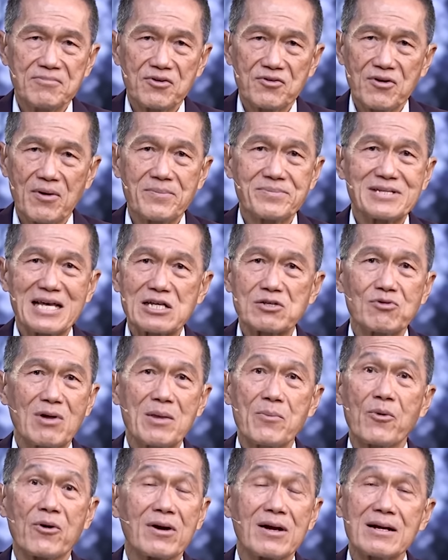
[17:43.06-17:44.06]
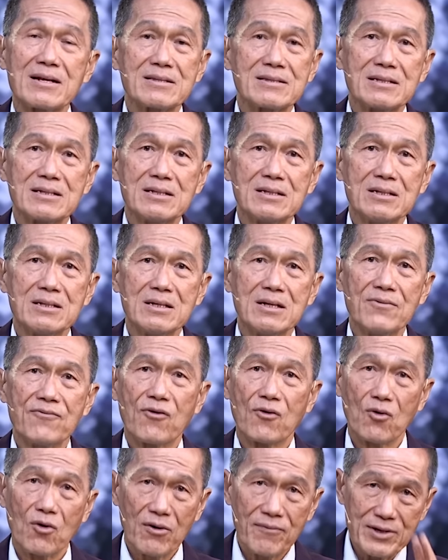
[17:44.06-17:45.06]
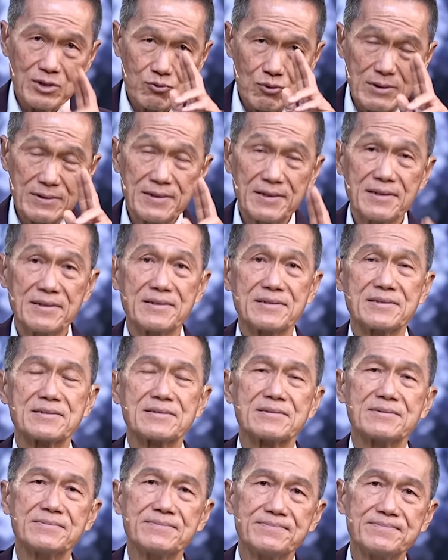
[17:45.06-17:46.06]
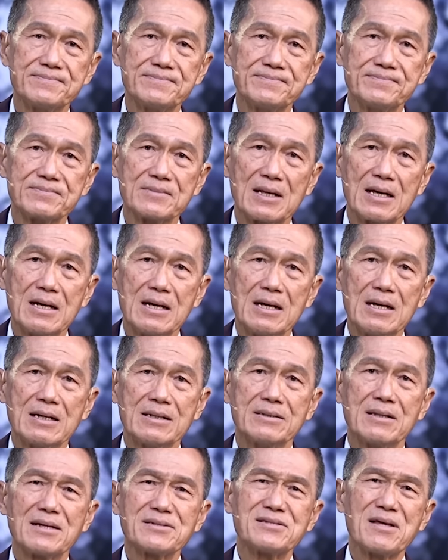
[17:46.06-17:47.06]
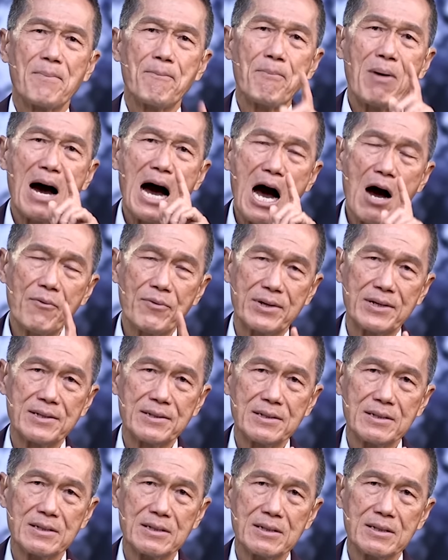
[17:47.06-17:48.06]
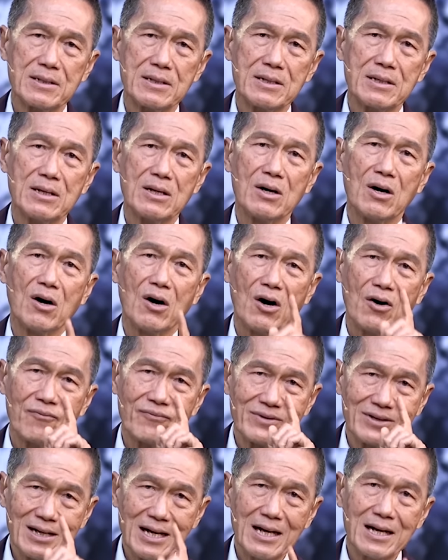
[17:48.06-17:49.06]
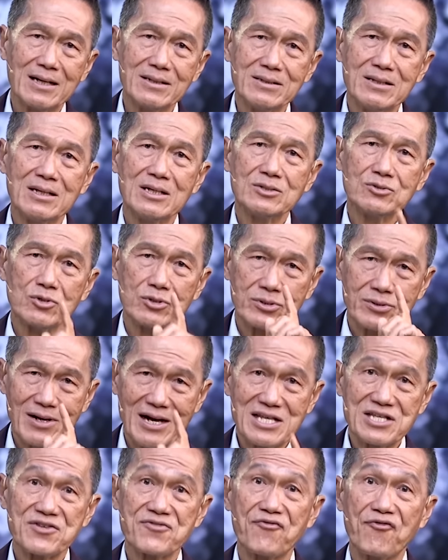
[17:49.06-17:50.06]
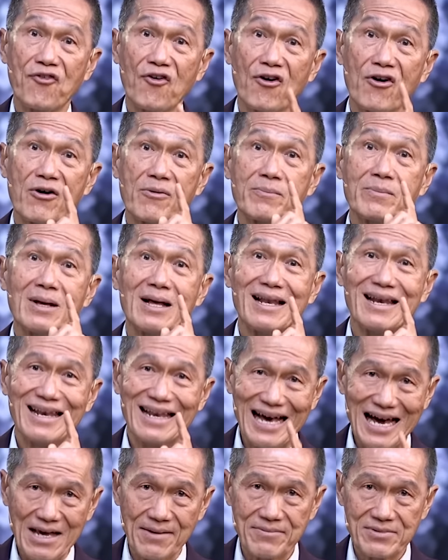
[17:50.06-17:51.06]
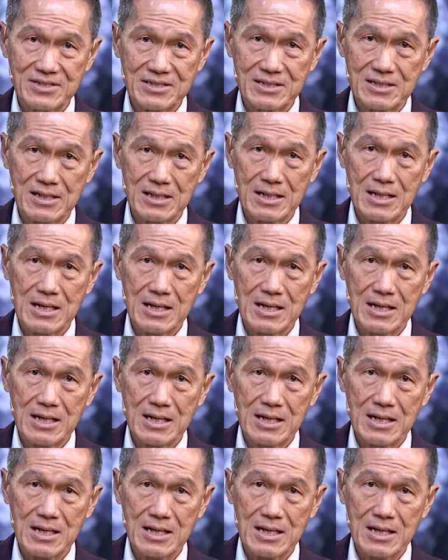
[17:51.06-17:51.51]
from sexual immorality for over twenty years. That's the power of God to transform lives.